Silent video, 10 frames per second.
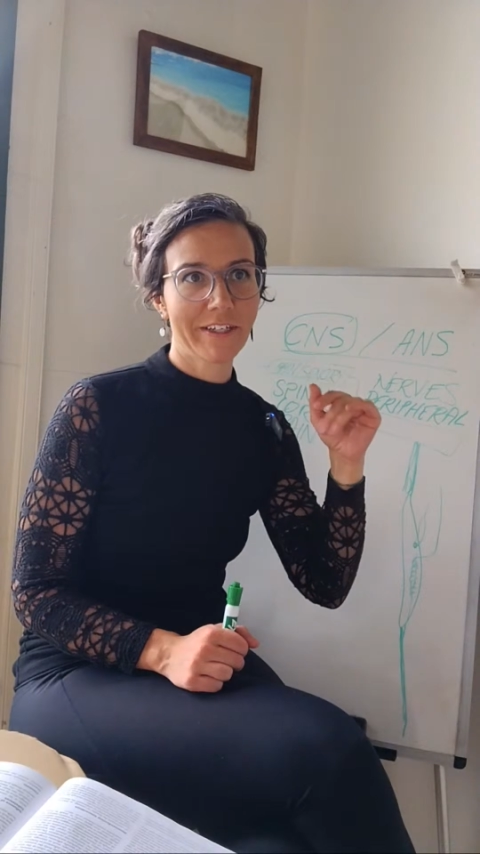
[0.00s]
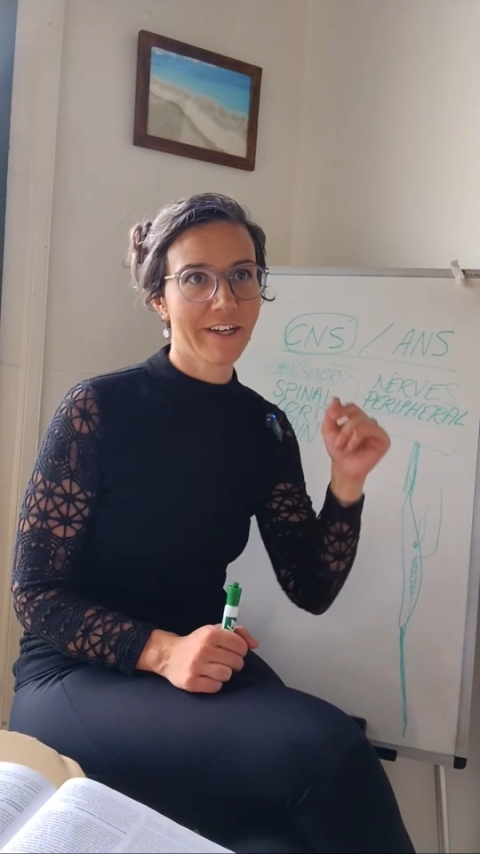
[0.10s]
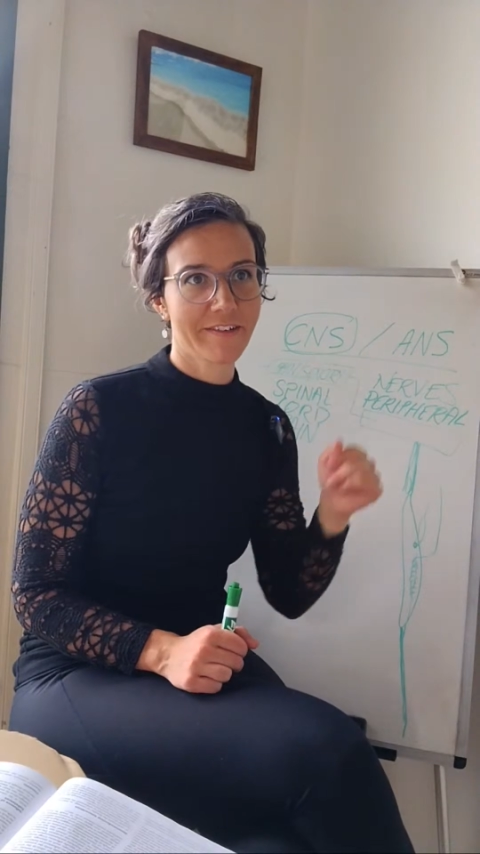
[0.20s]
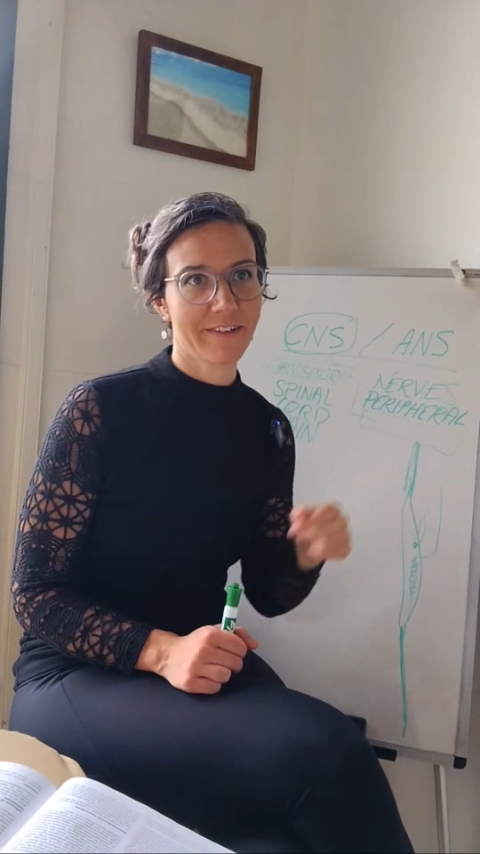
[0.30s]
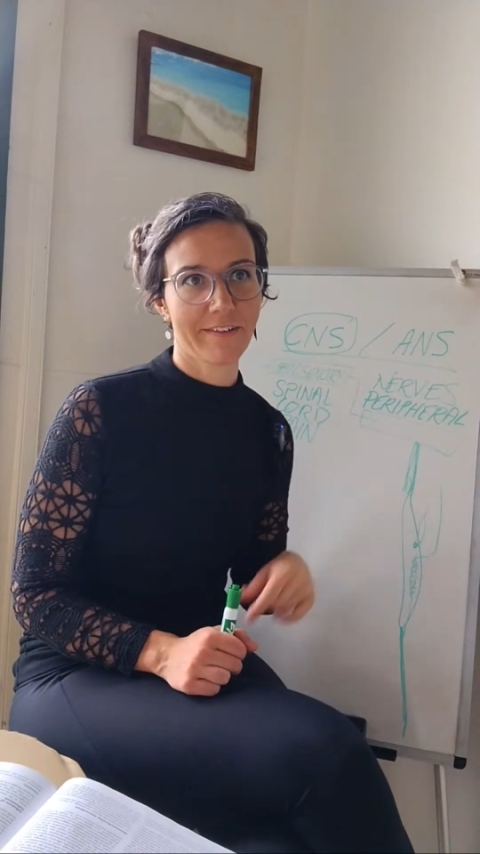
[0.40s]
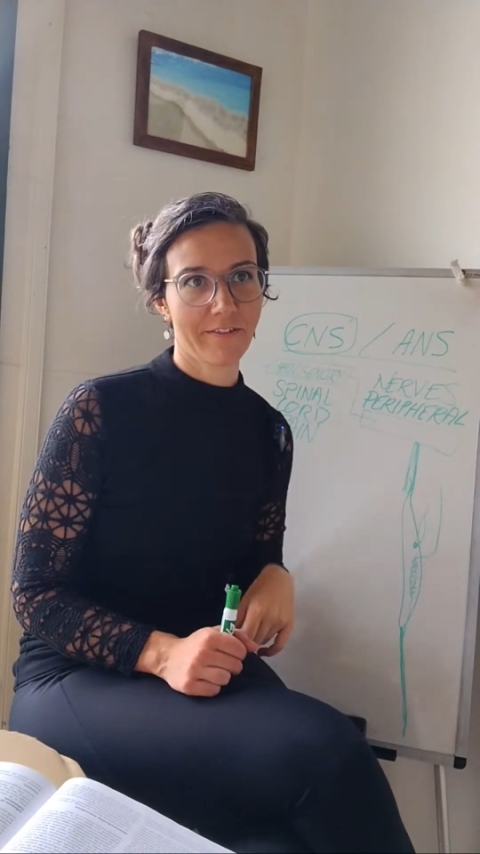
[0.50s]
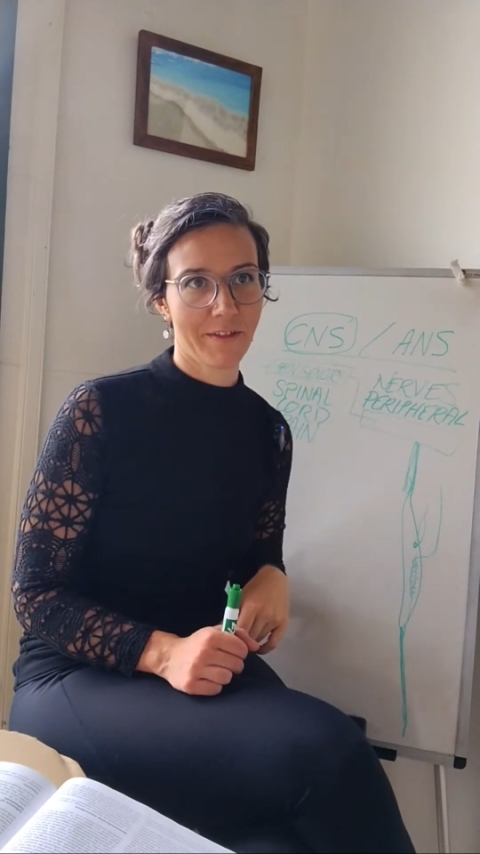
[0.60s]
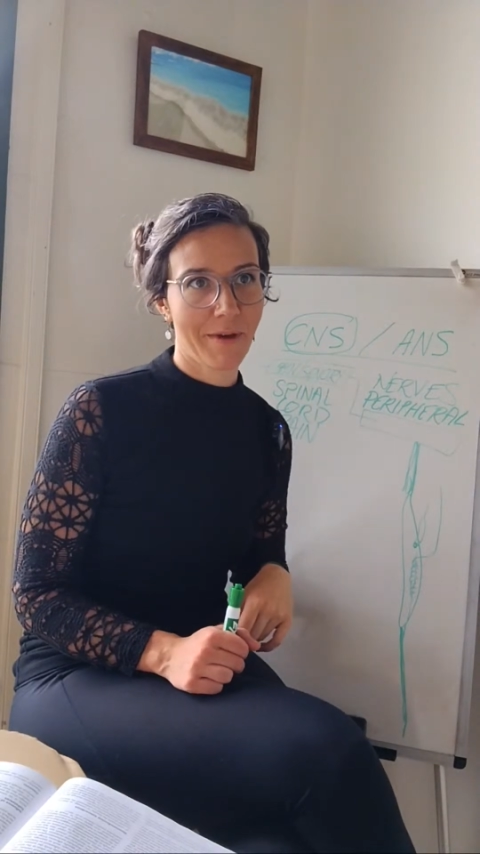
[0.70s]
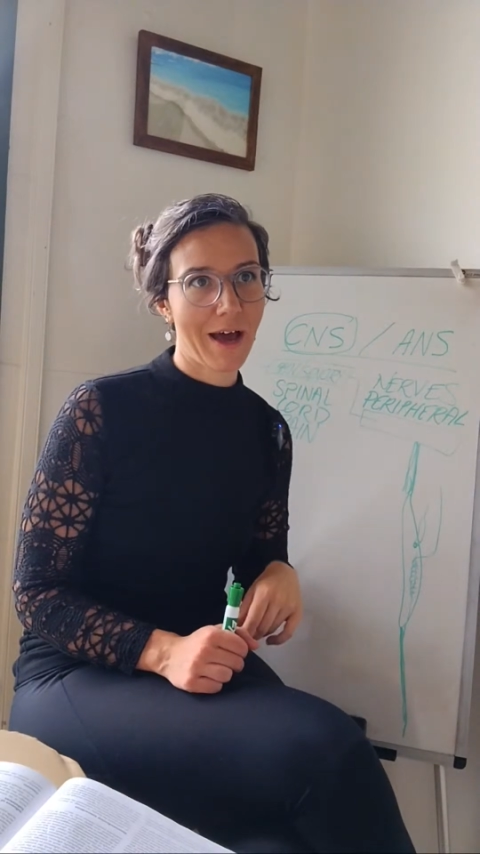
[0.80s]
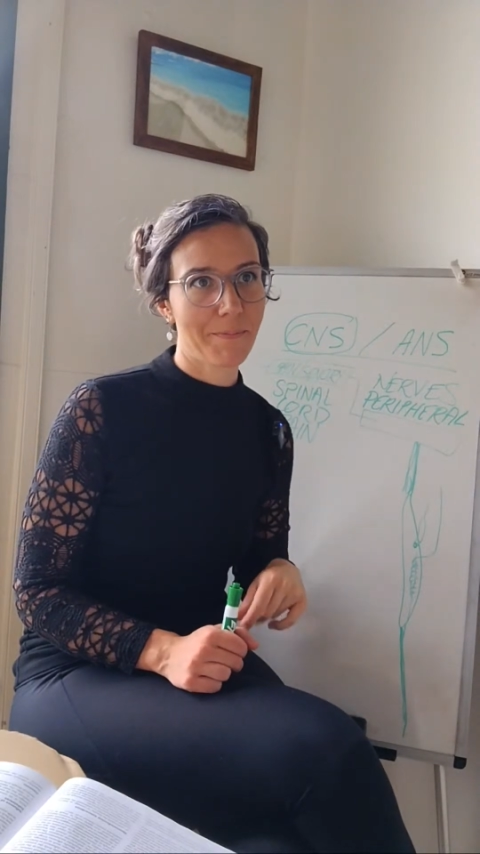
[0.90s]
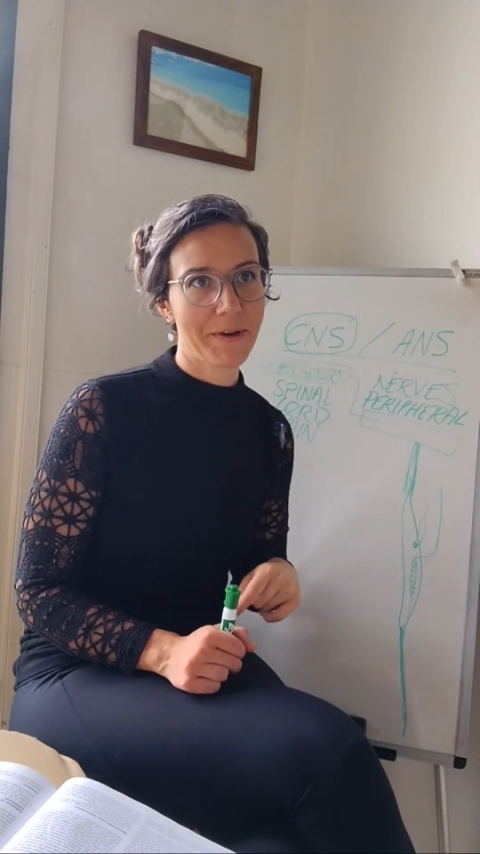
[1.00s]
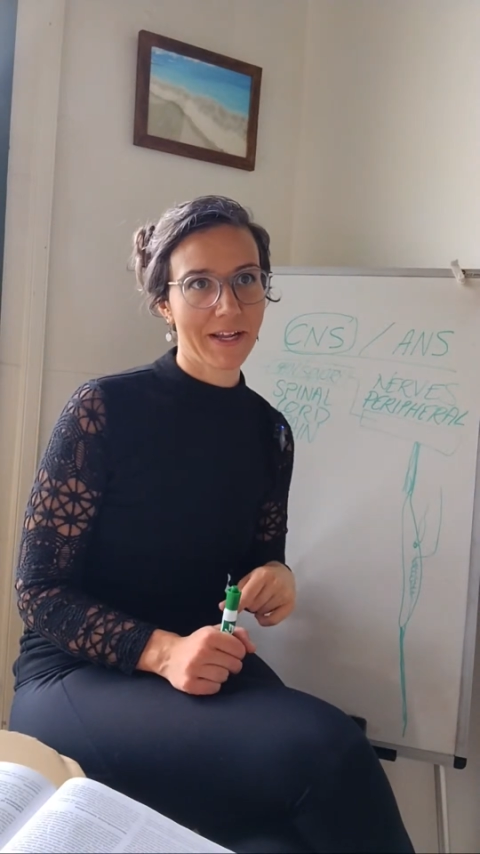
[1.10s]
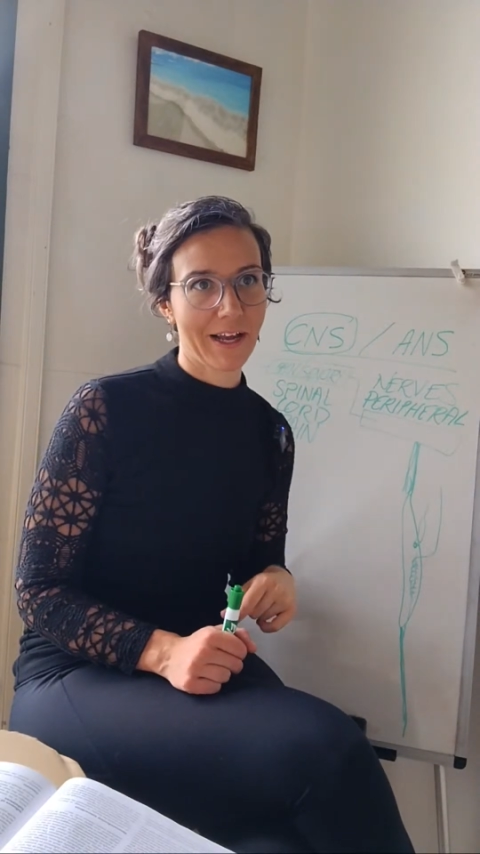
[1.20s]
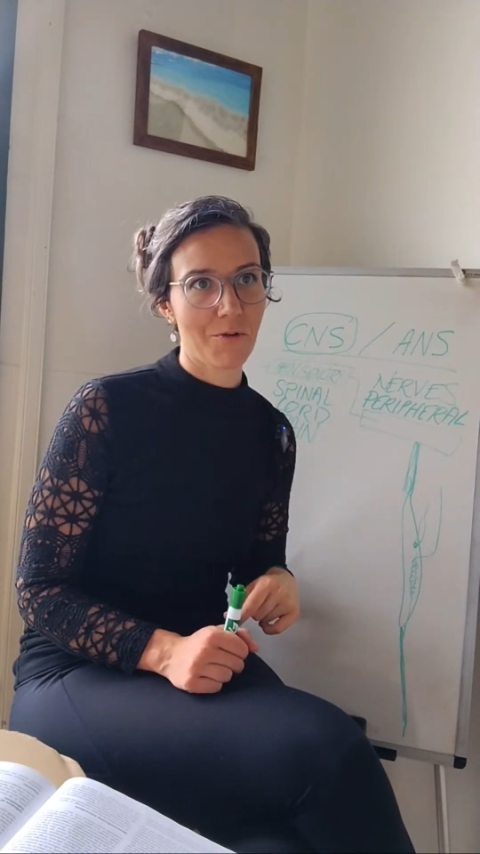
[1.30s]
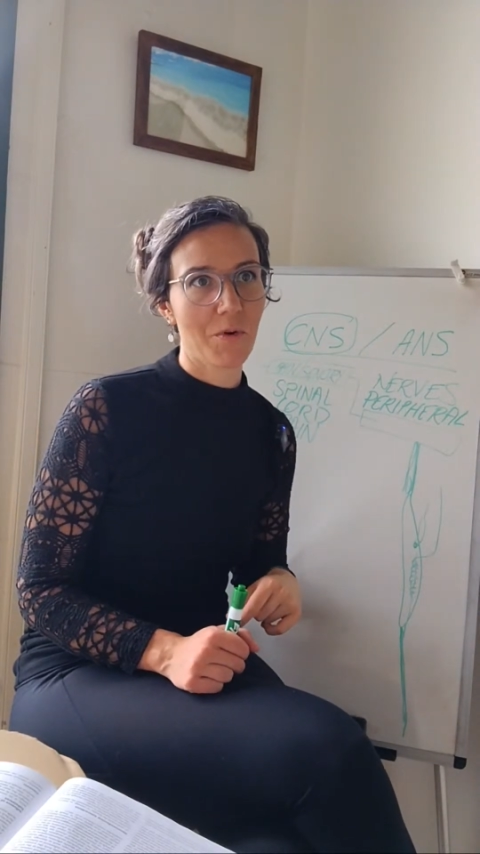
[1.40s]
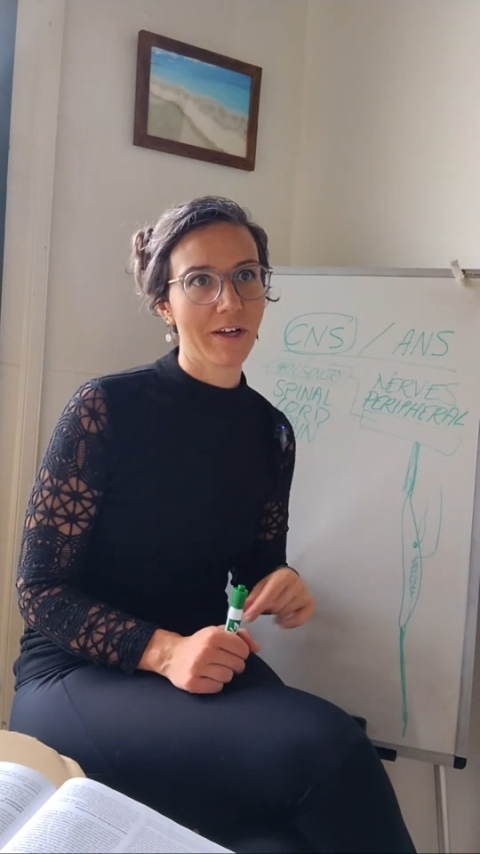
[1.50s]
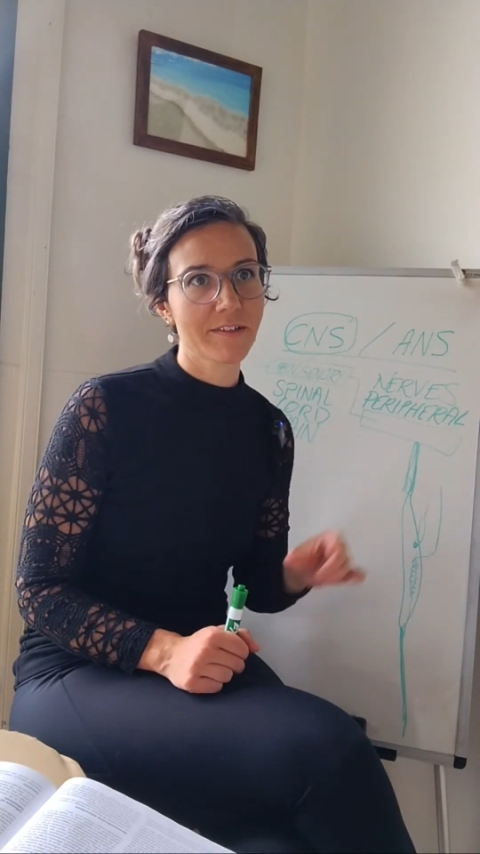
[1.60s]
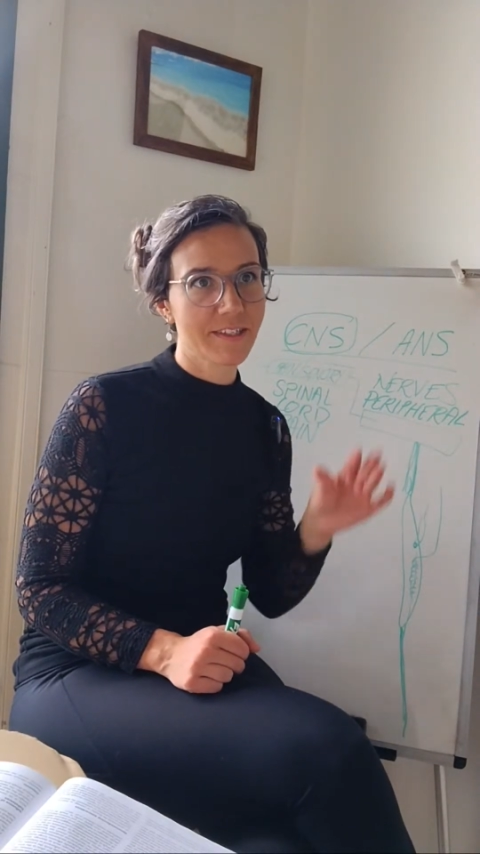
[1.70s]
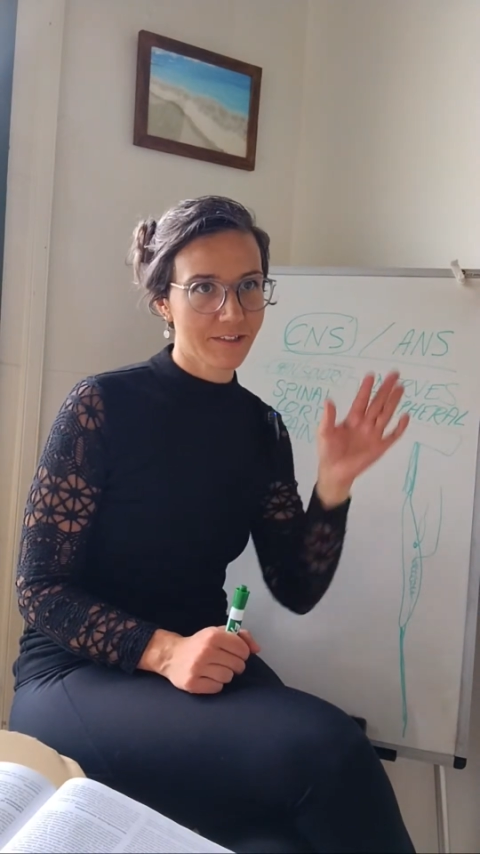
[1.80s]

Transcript: dozens of them happening at once.